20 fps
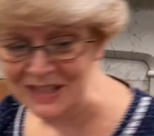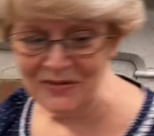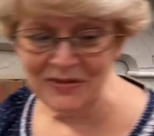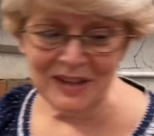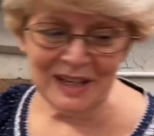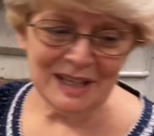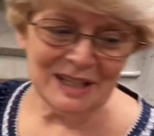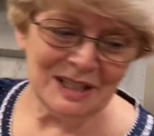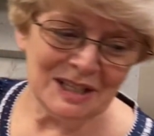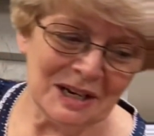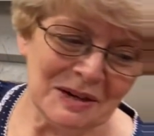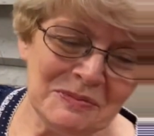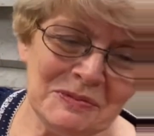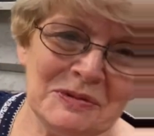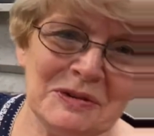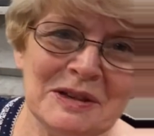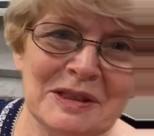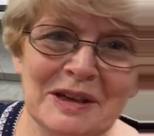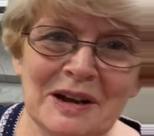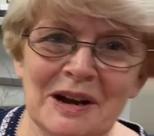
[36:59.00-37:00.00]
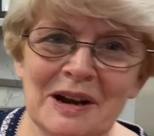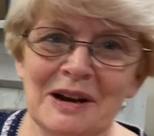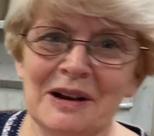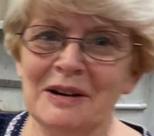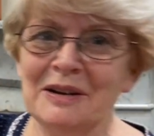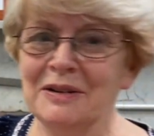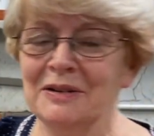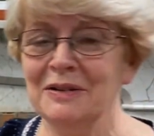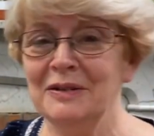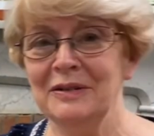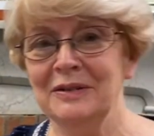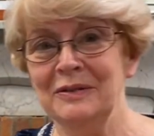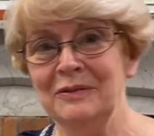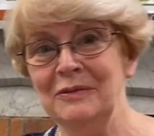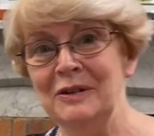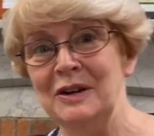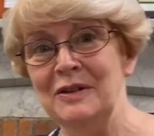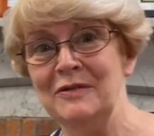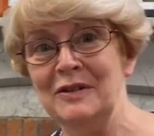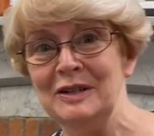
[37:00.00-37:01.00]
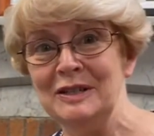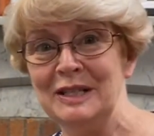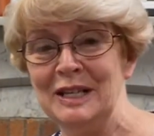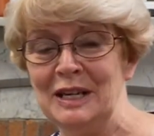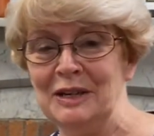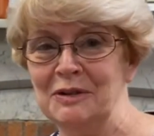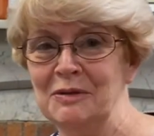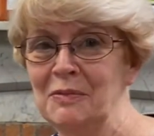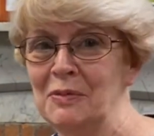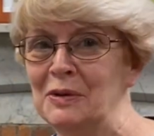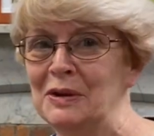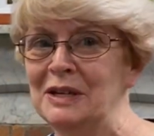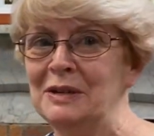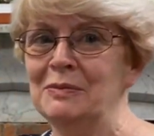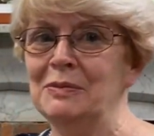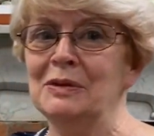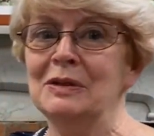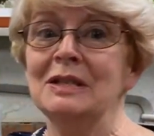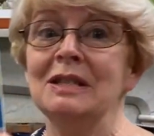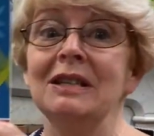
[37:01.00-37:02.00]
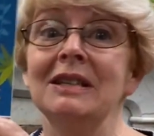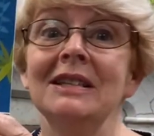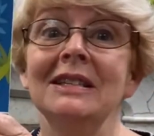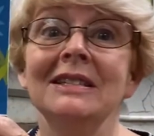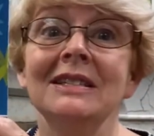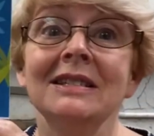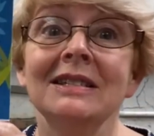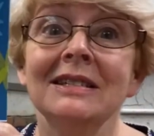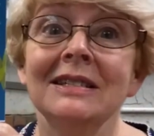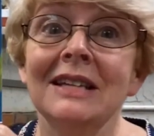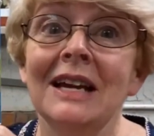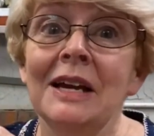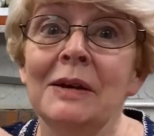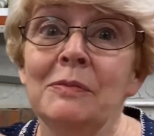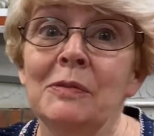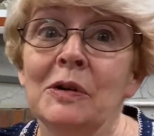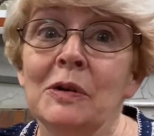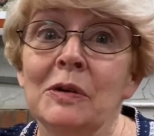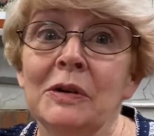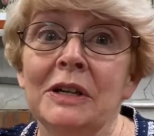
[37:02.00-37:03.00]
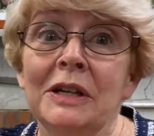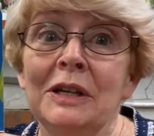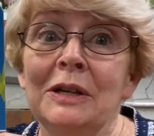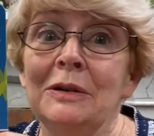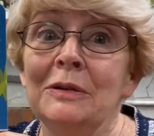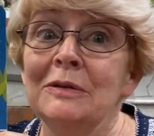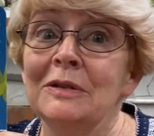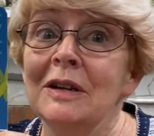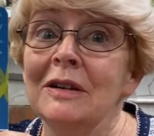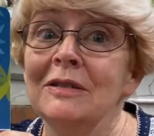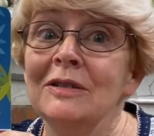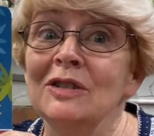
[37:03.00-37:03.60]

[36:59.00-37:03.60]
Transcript: finish up with one of our Sandra Boynton books, and this time we're going to use our